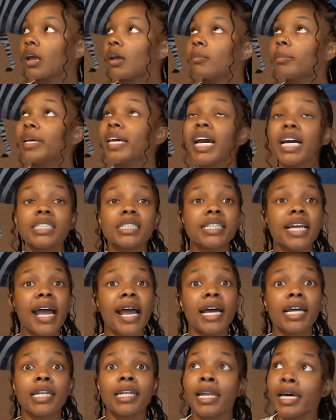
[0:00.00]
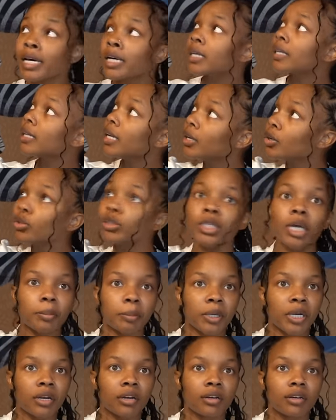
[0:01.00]
Because Dad, look who's up
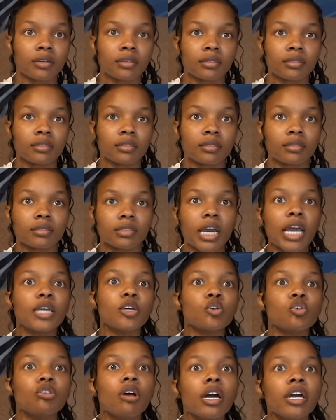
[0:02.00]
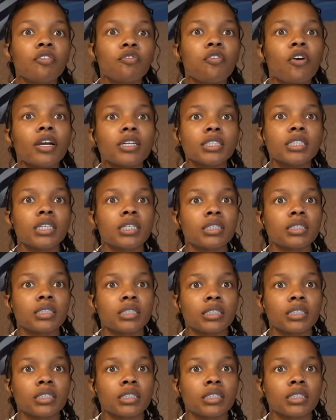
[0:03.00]
here. And you know he farts in his